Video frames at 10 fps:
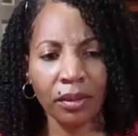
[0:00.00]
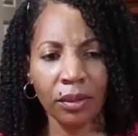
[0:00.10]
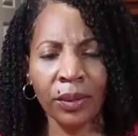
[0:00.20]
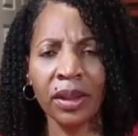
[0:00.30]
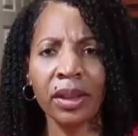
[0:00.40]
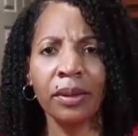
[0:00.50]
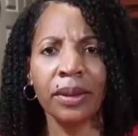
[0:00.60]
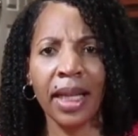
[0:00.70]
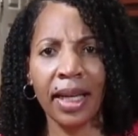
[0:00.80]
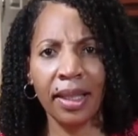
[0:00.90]
We're still
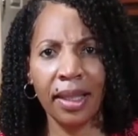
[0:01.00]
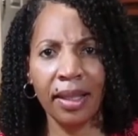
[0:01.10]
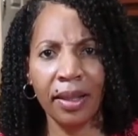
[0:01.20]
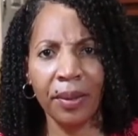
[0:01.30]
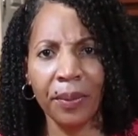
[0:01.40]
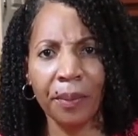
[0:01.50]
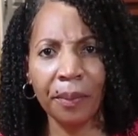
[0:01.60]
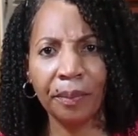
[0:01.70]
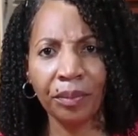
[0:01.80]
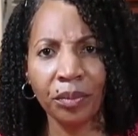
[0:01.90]
staying in, though.
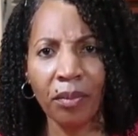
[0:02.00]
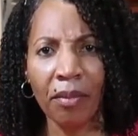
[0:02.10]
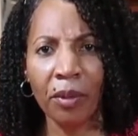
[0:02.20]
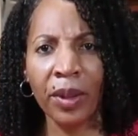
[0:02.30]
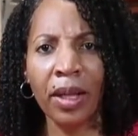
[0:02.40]
We